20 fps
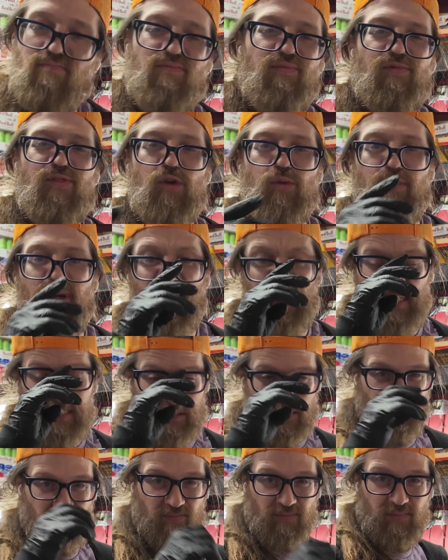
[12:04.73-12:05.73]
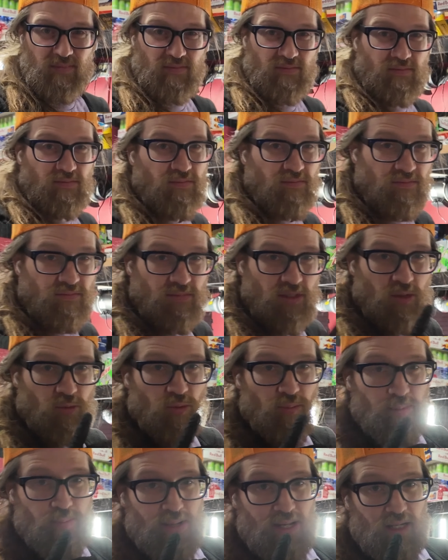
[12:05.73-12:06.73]
a few minutes and
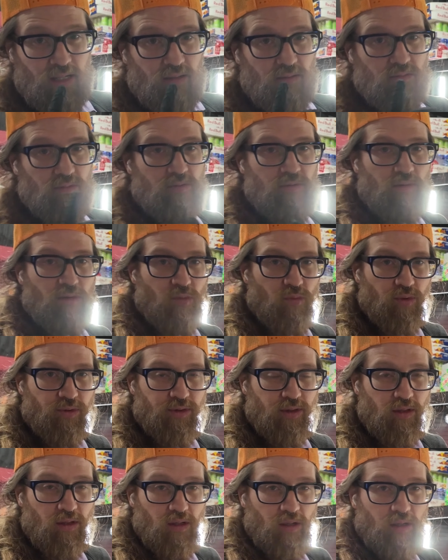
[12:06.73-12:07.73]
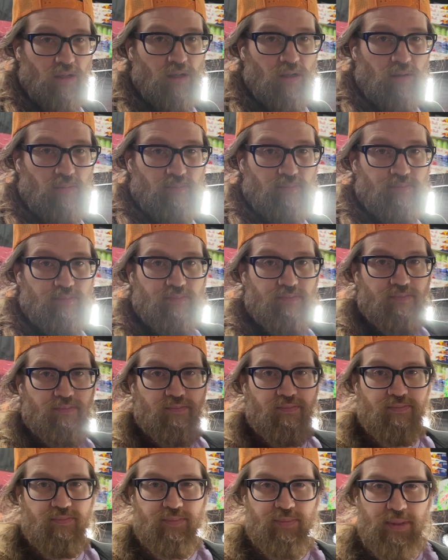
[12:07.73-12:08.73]
we'll be back with a
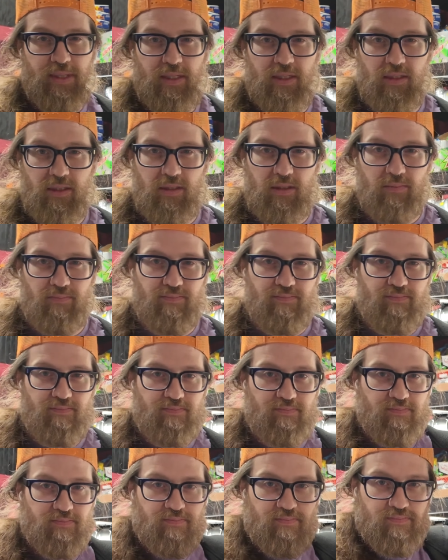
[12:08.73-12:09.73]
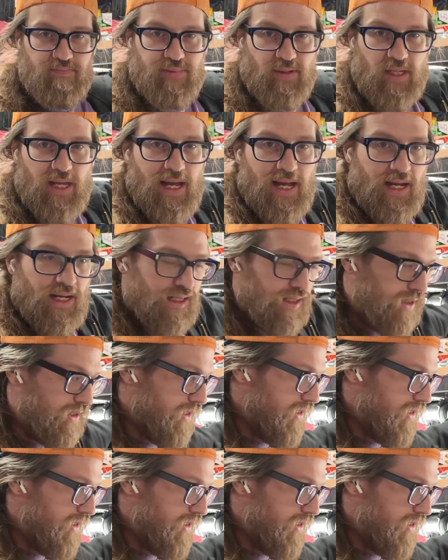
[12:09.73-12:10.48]
big black